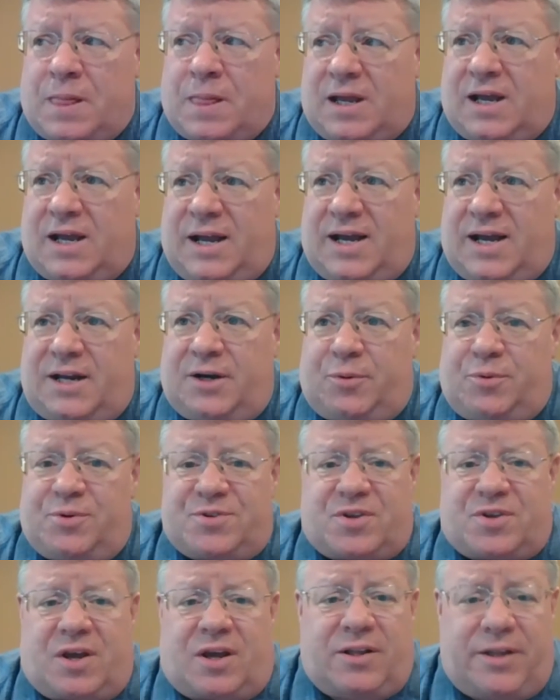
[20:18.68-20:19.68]
And it
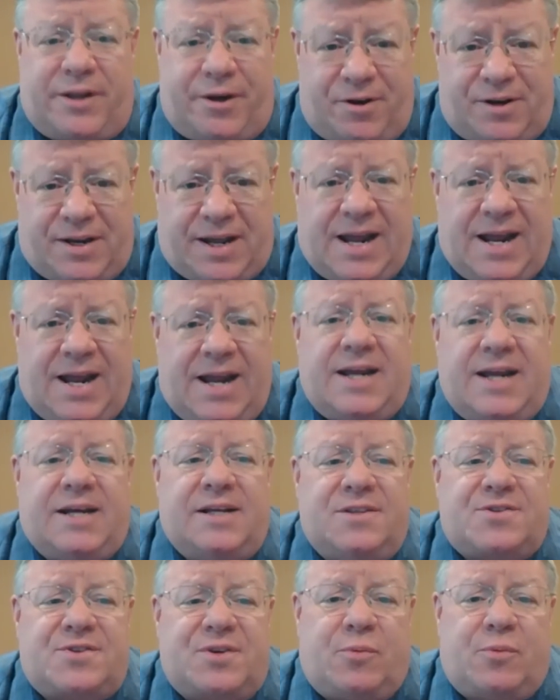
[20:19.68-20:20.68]
was a clear day.
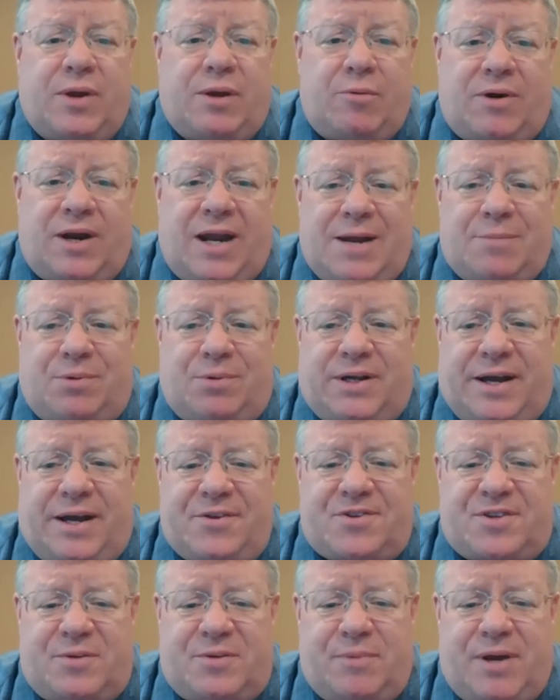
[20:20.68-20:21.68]
And so we were able to
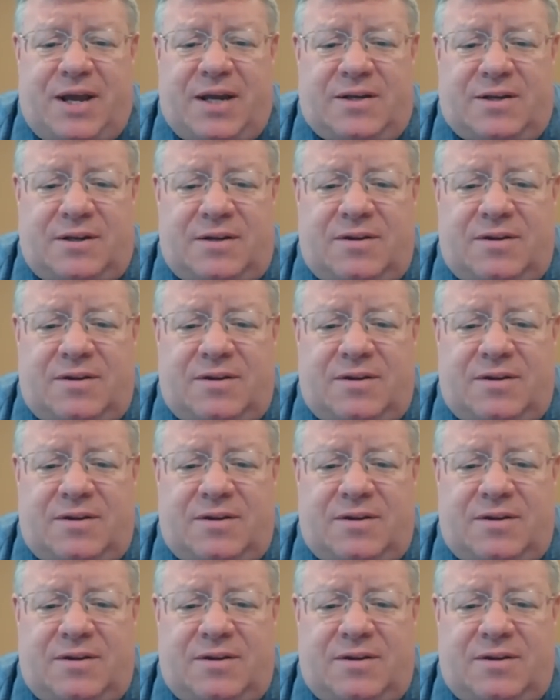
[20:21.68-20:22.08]
estimate,